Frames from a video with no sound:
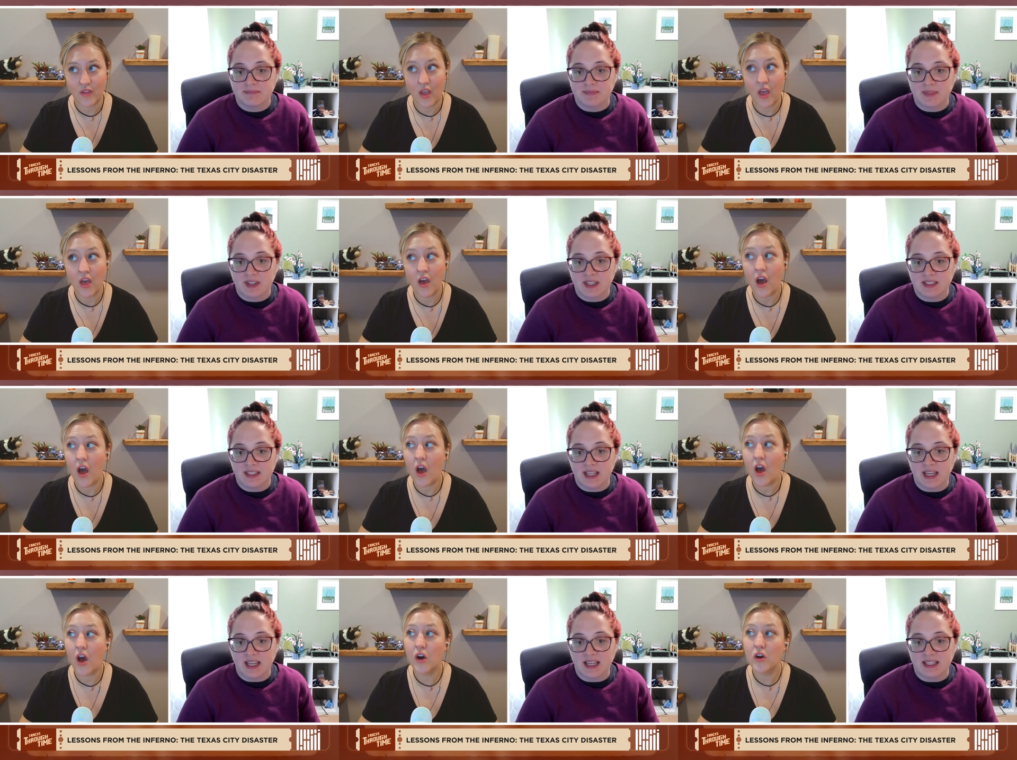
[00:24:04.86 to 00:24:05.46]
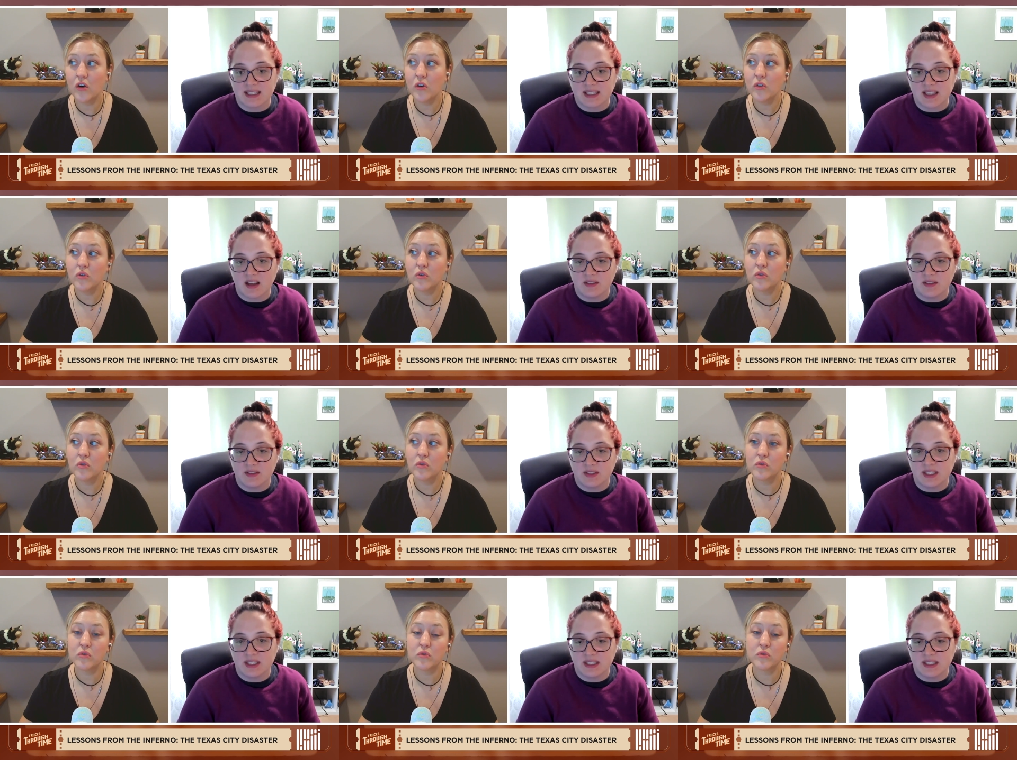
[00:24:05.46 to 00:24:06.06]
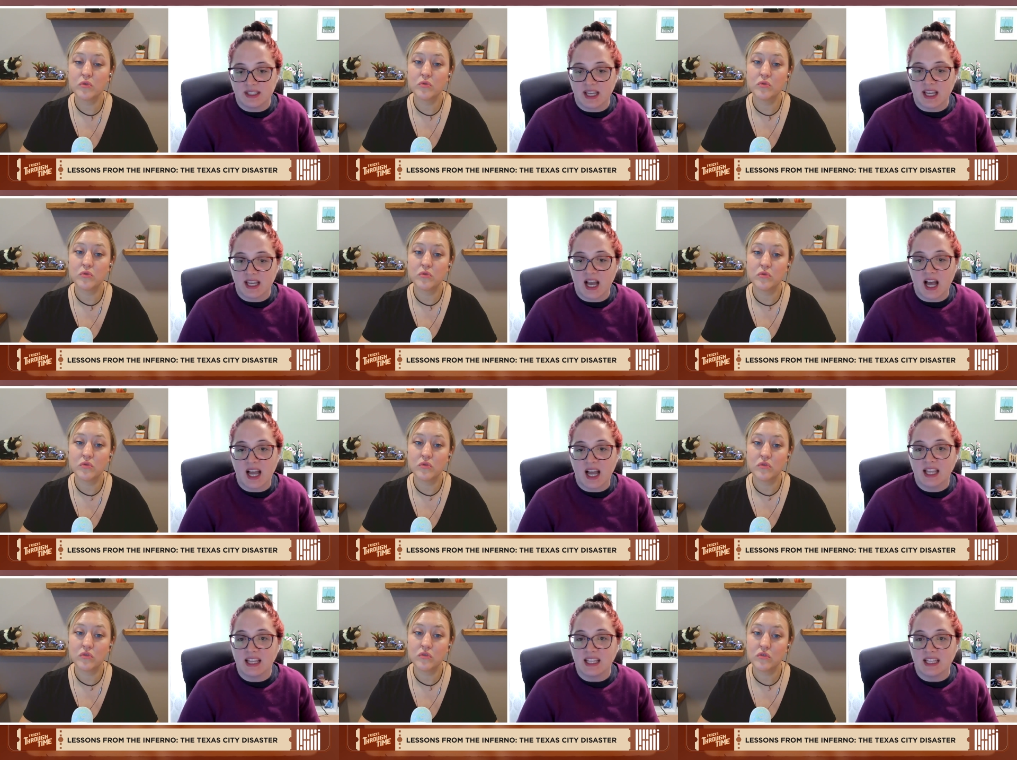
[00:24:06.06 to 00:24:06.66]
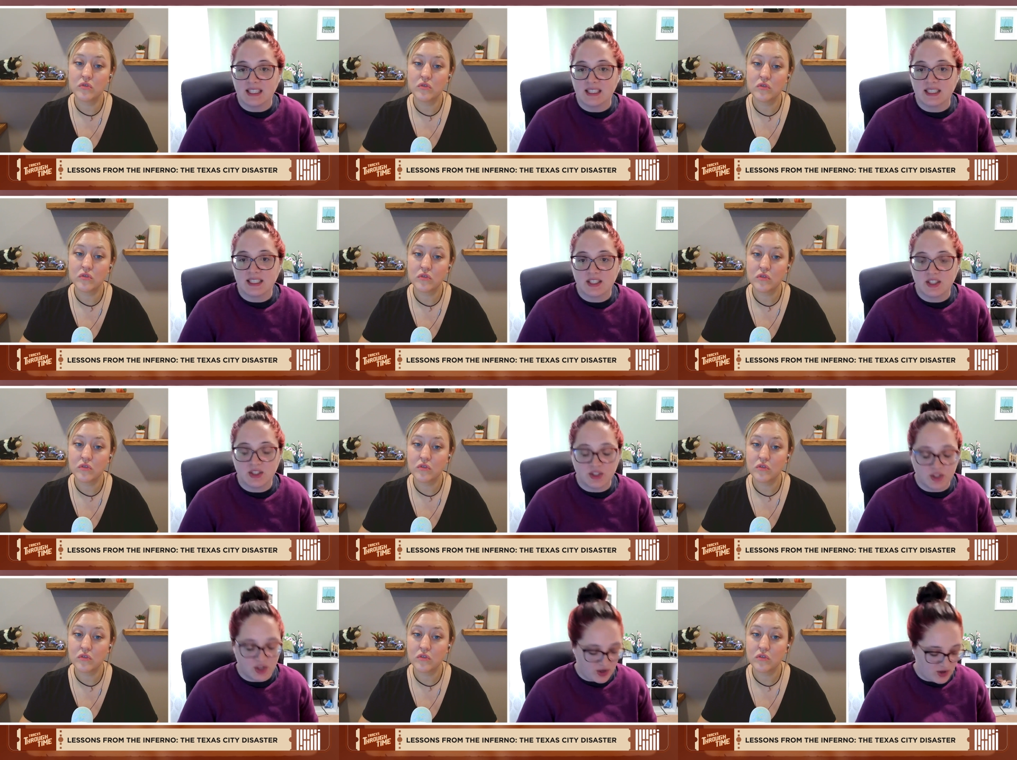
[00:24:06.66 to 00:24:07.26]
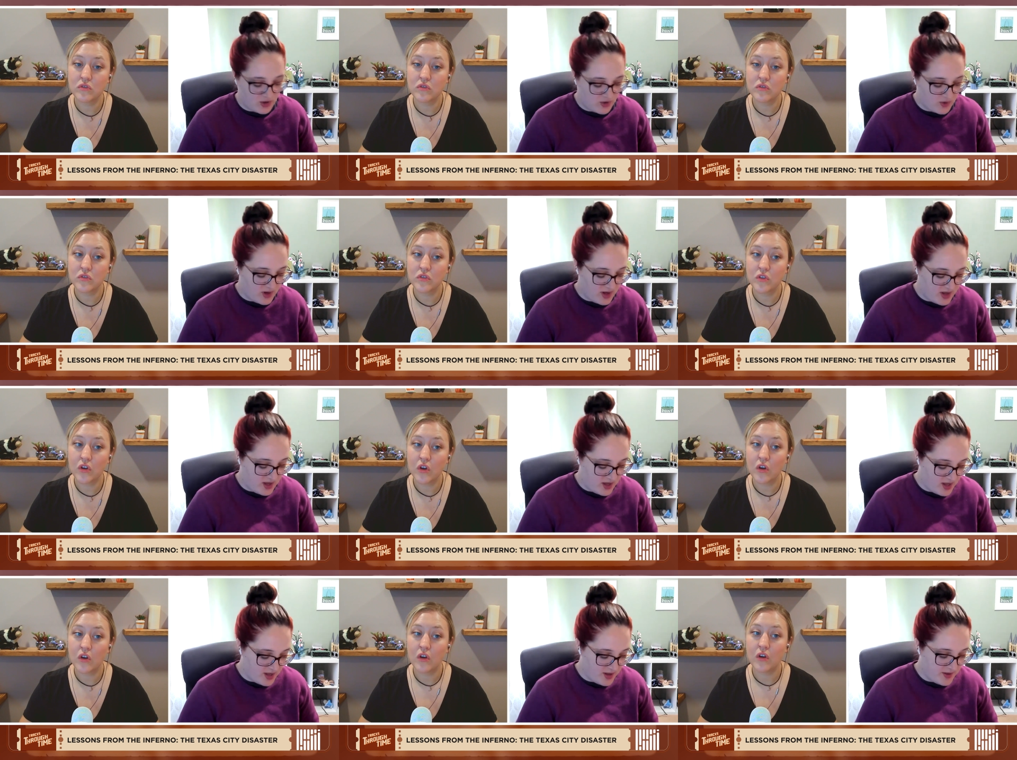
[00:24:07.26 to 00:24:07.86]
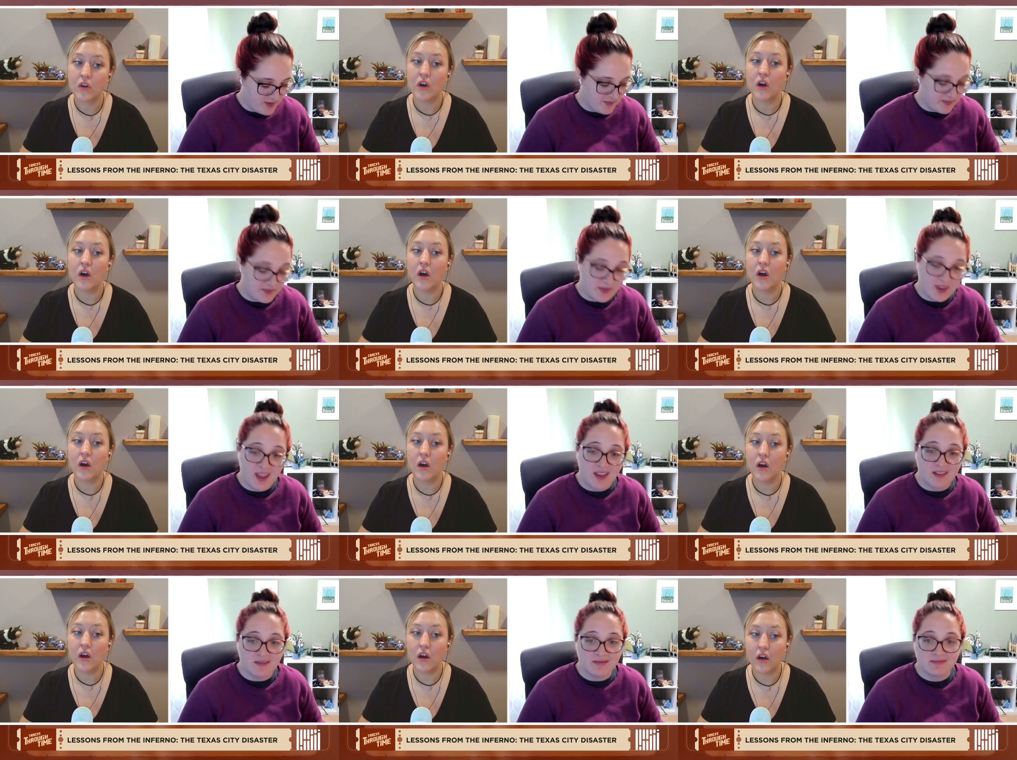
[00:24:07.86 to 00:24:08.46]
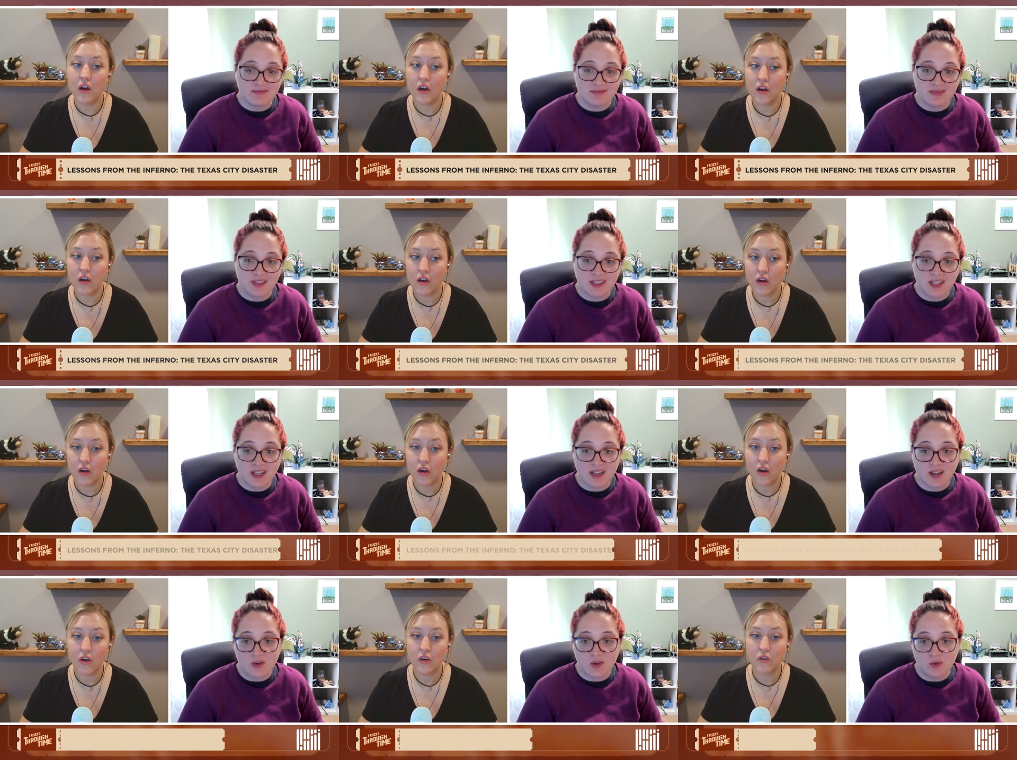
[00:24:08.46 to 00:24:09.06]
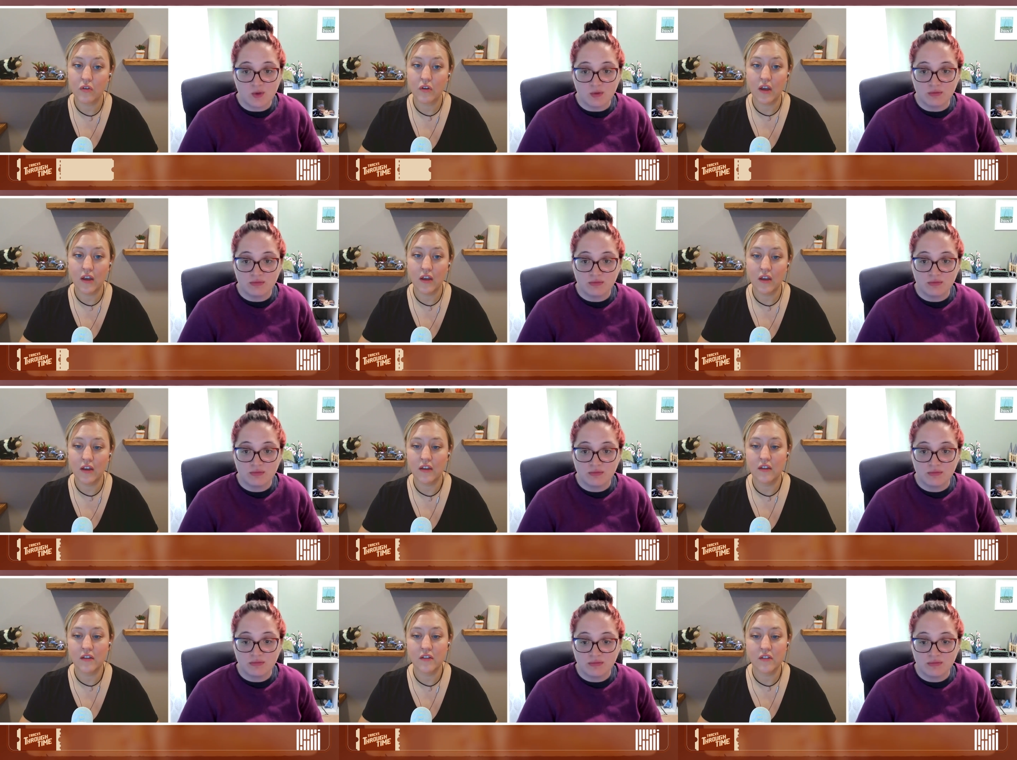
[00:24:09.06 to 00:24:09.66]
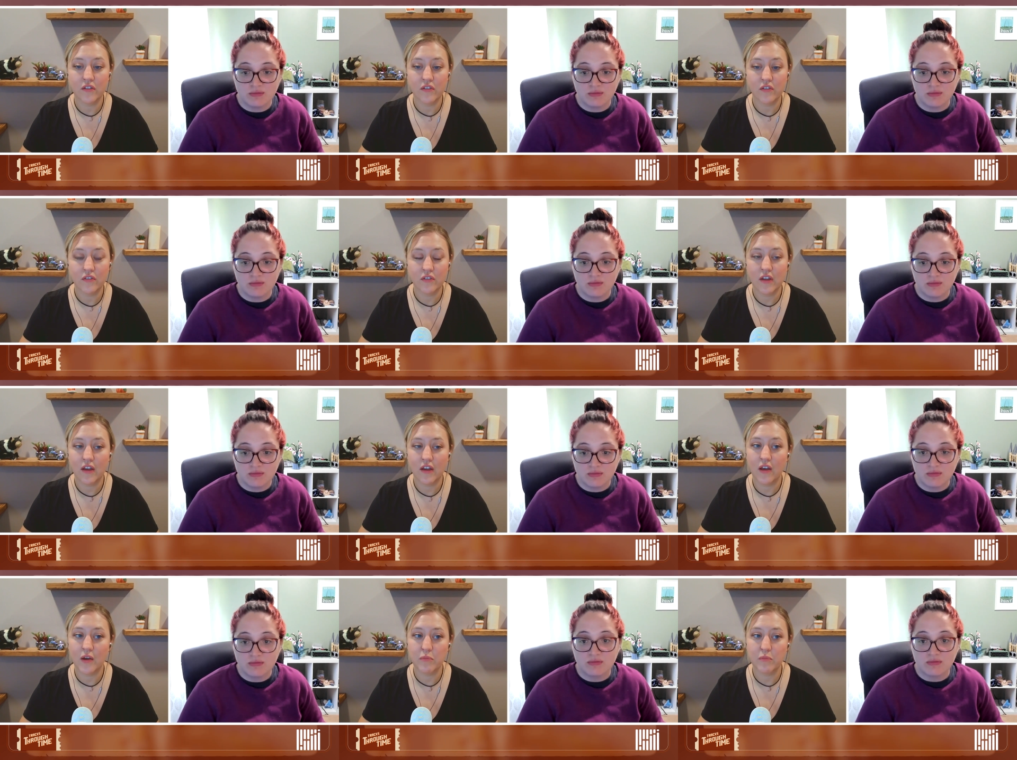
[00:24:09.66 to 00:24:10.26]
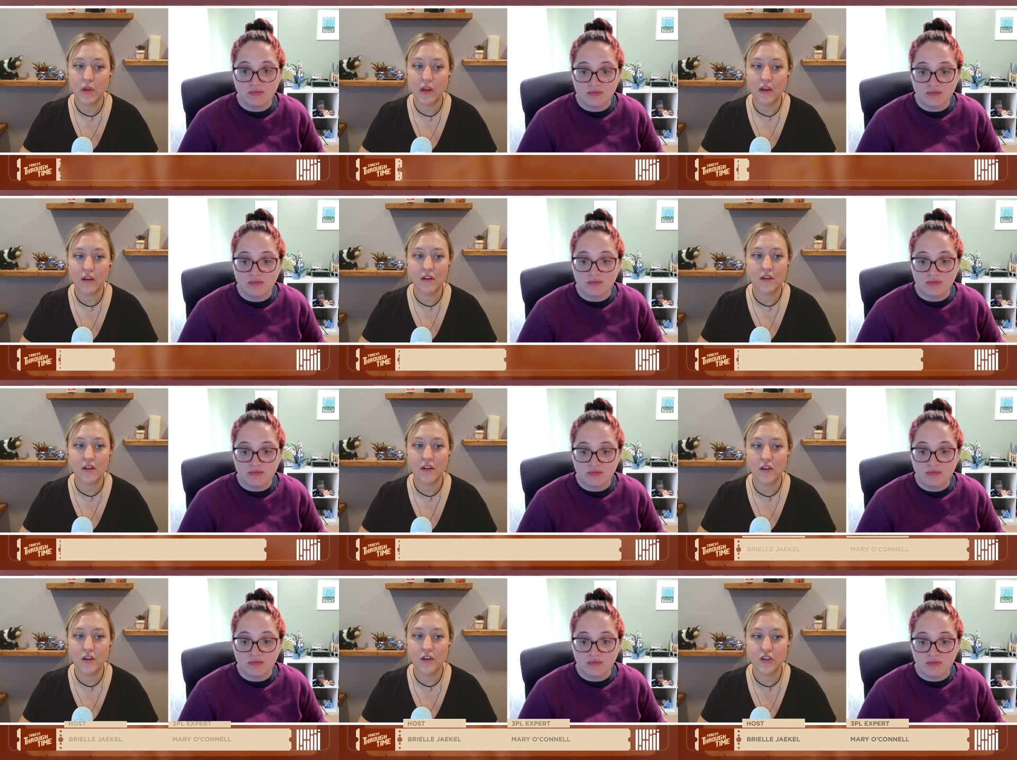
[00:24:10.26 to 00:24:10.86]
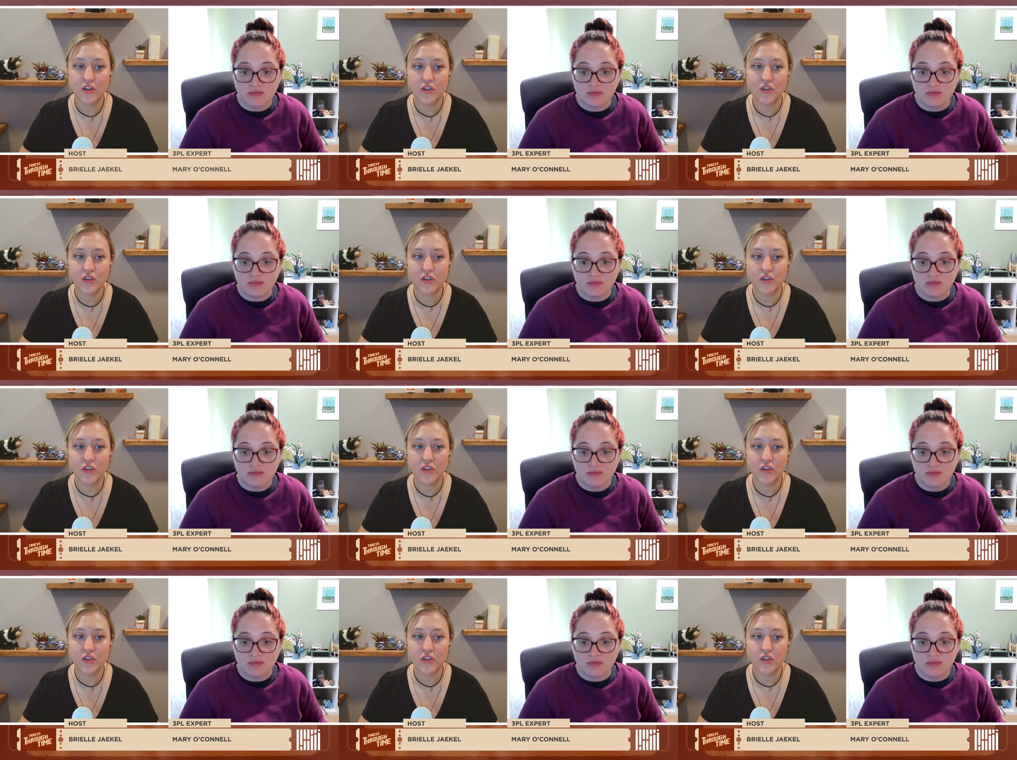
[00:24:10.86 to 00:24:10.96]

Speaker 1: Because
Speaker 2: I guess oh. Galveston's, like, an island. So, um, yeah, that's kind of cool. Okay.
Speaker 1: Yeah, I'm not a